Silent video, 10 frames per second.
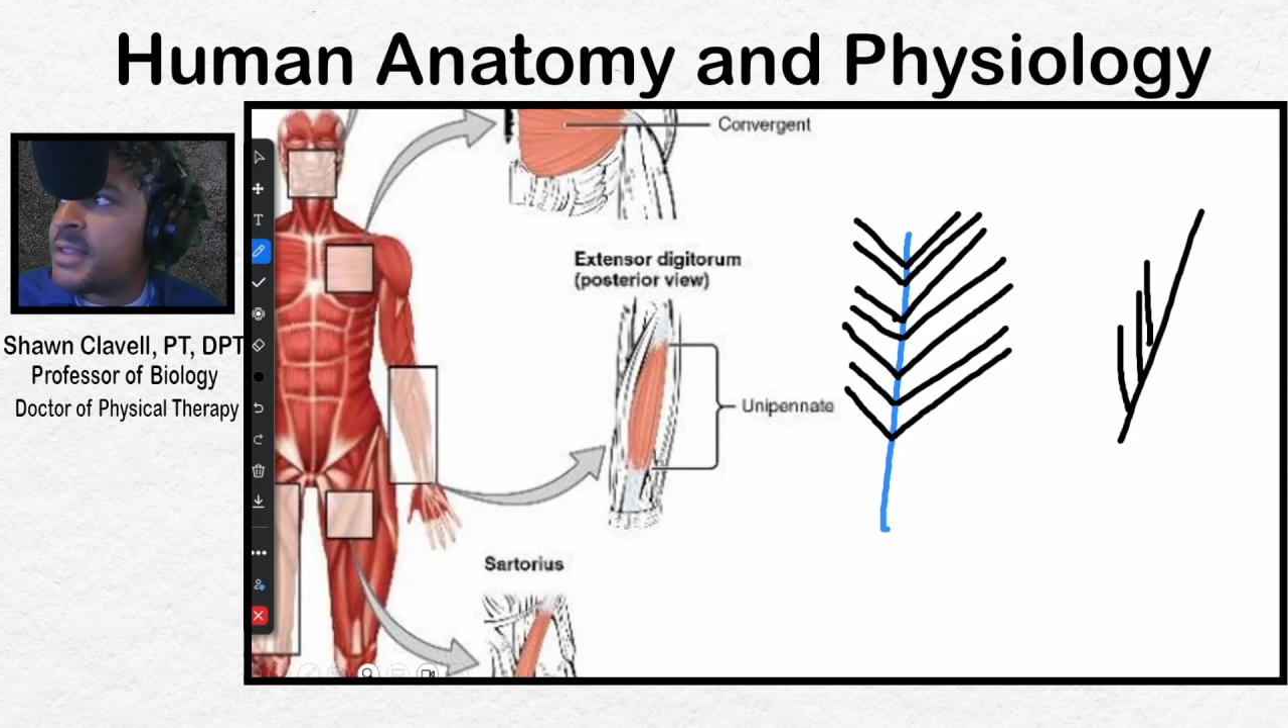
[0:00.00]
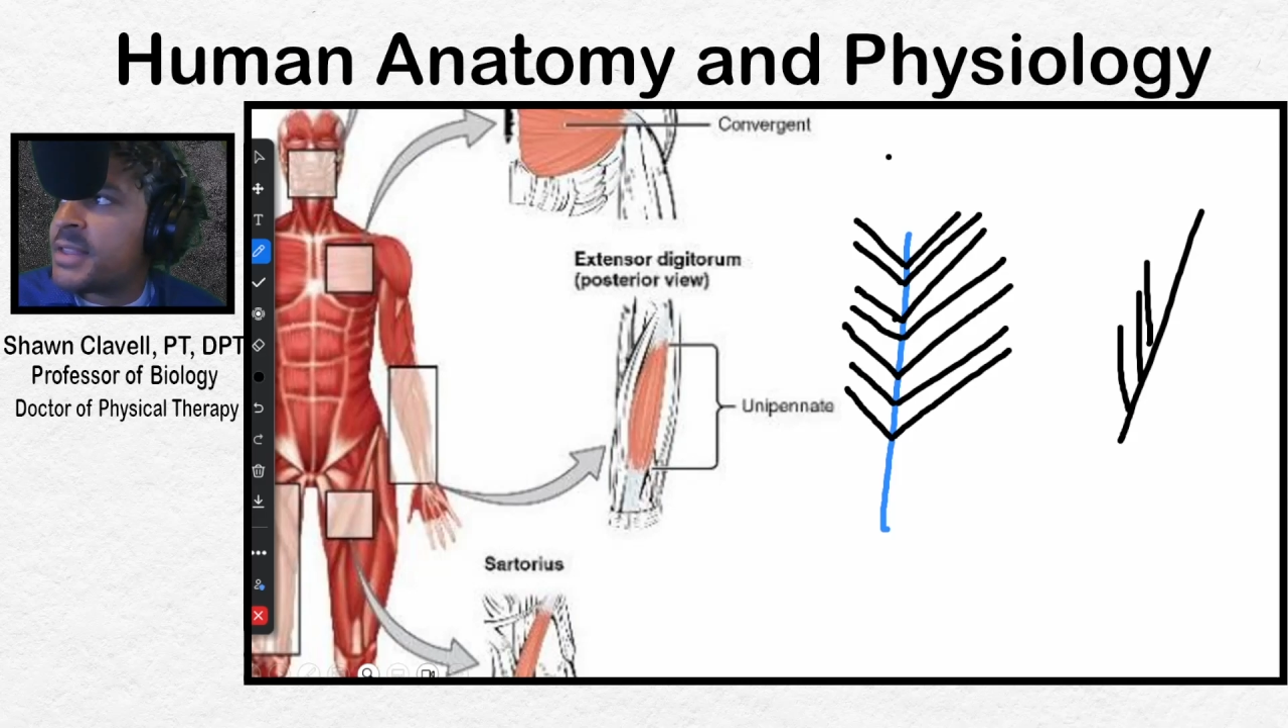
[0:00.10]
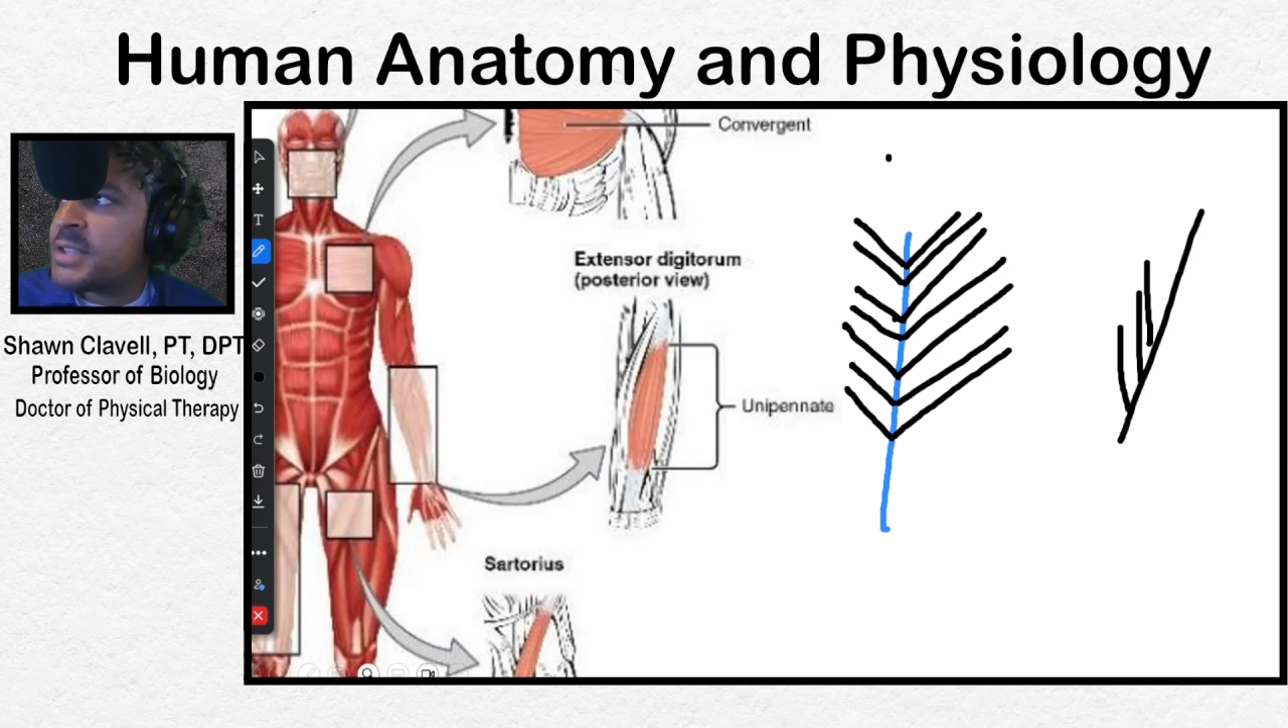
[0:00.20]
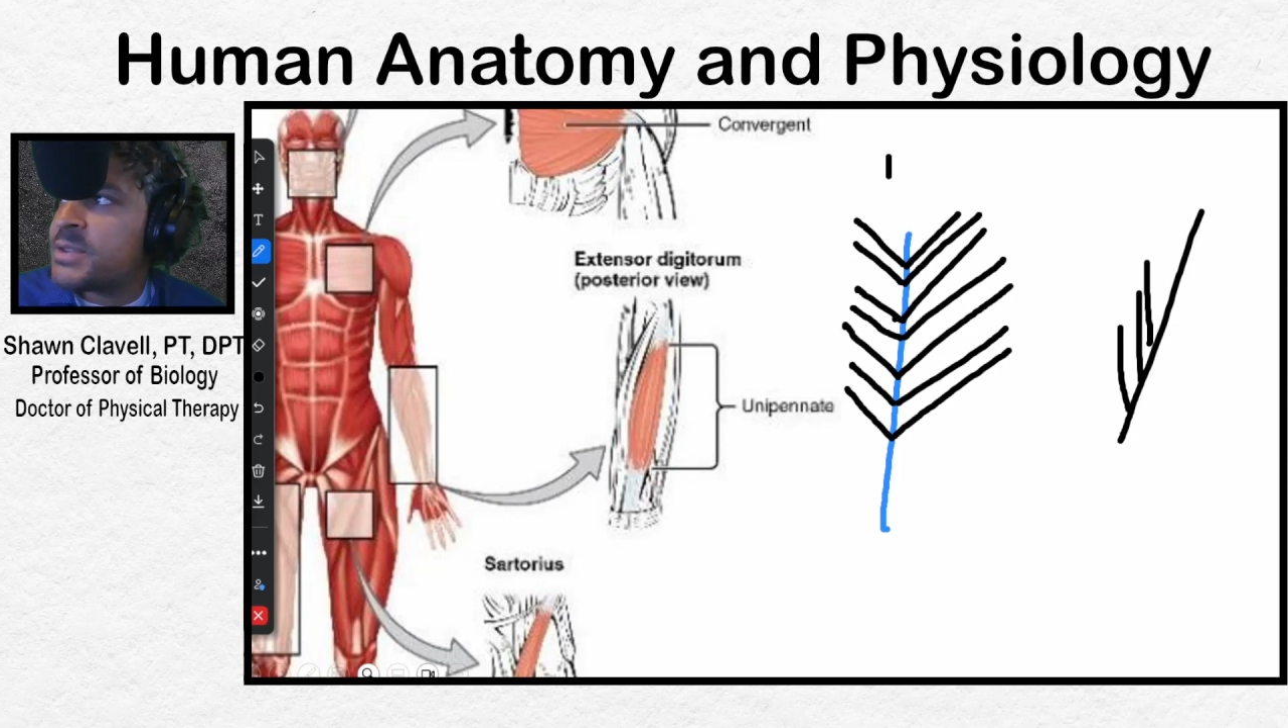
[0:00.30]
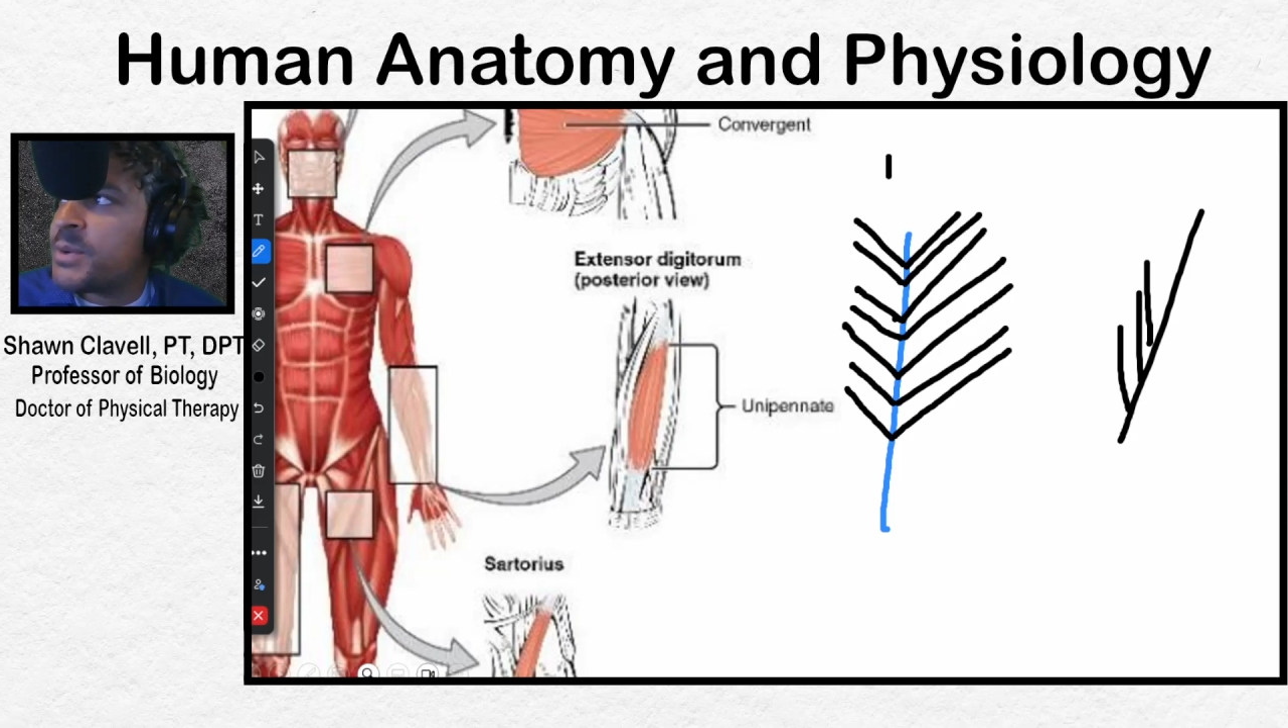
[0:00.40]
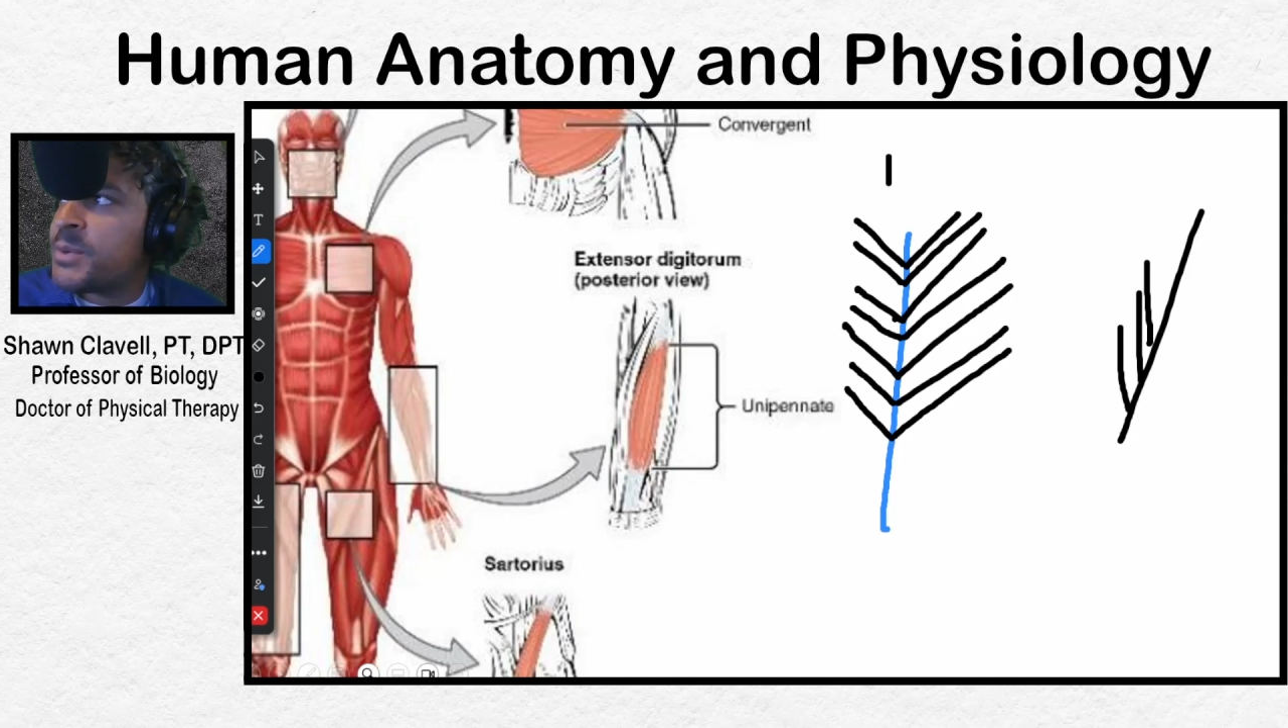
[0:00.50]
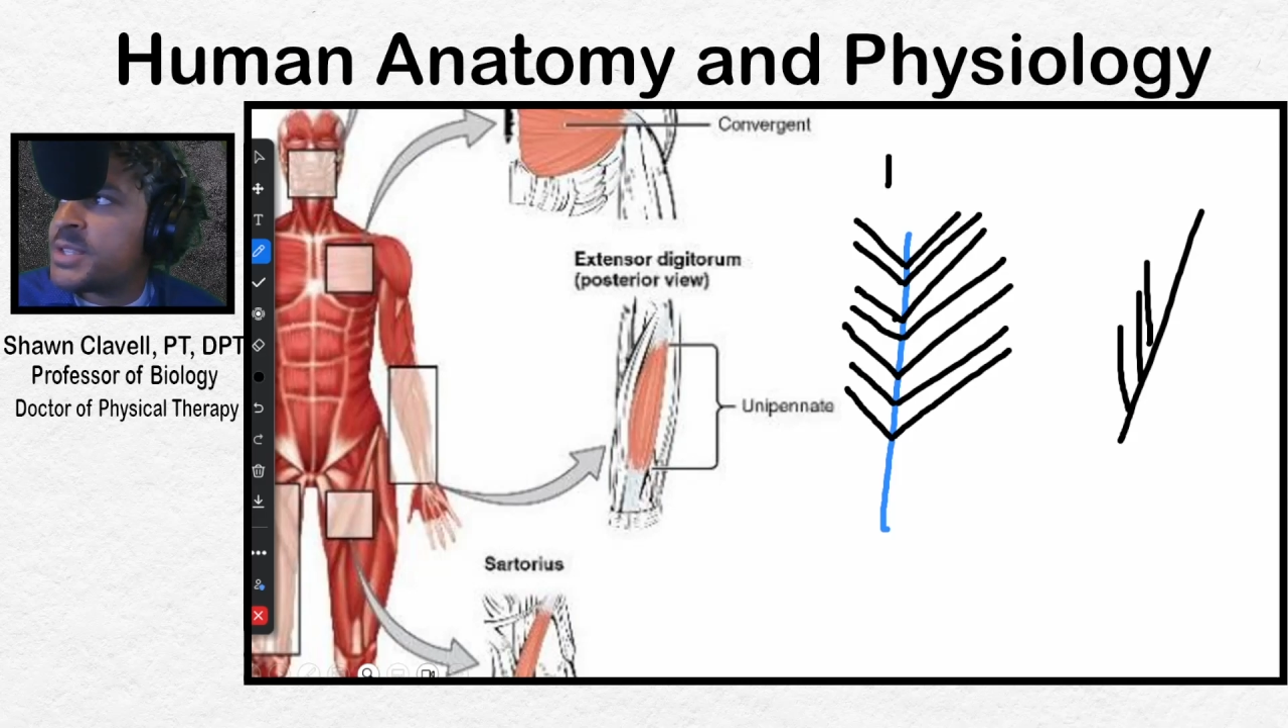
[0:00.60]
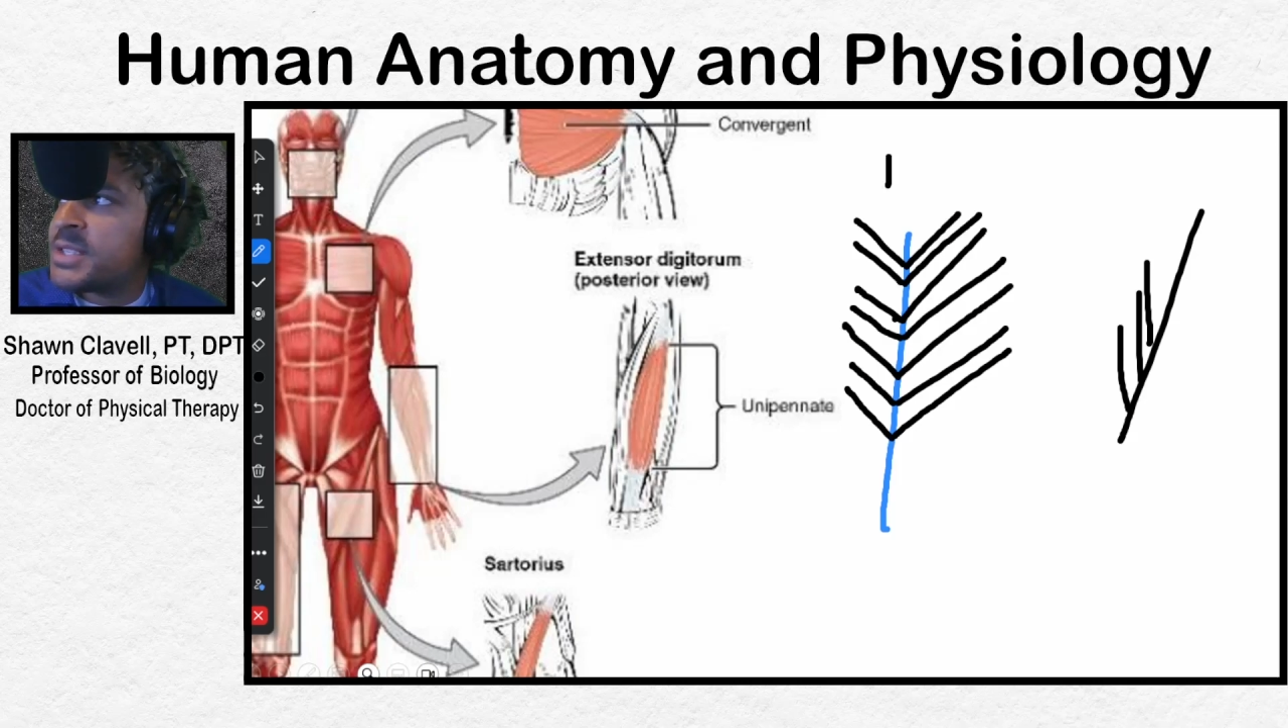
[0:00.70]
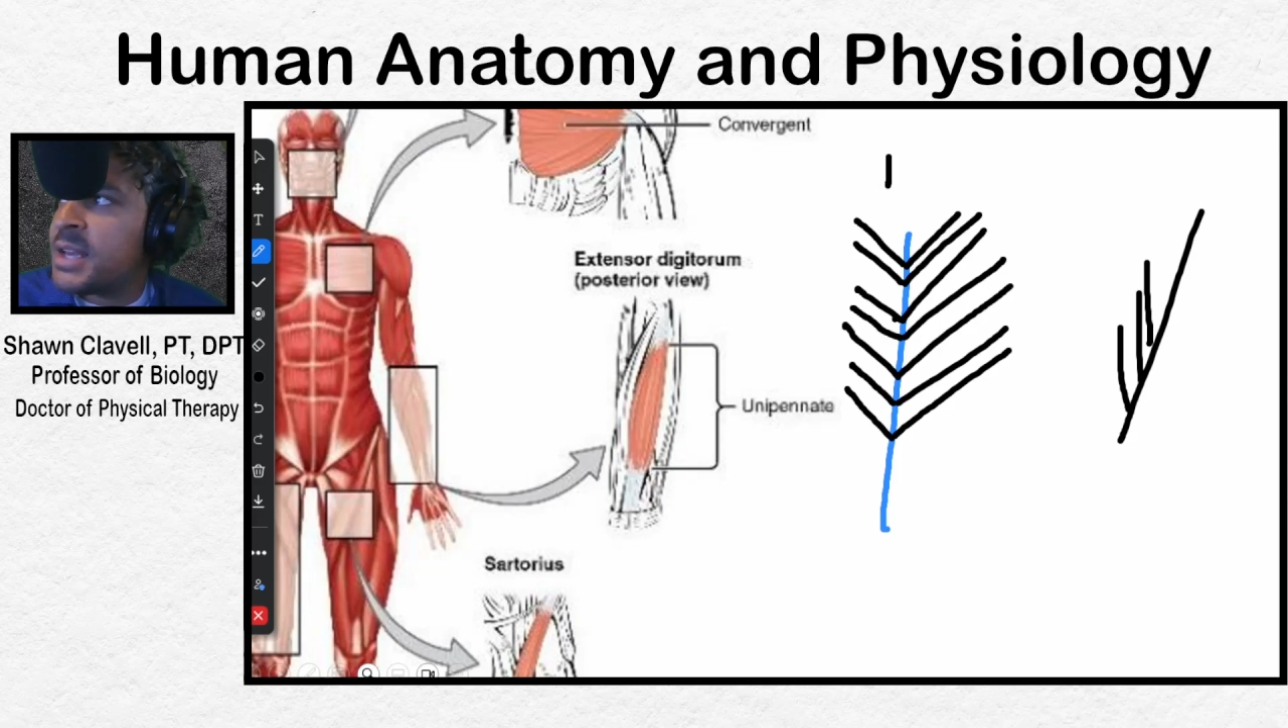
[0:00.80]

That's what we see.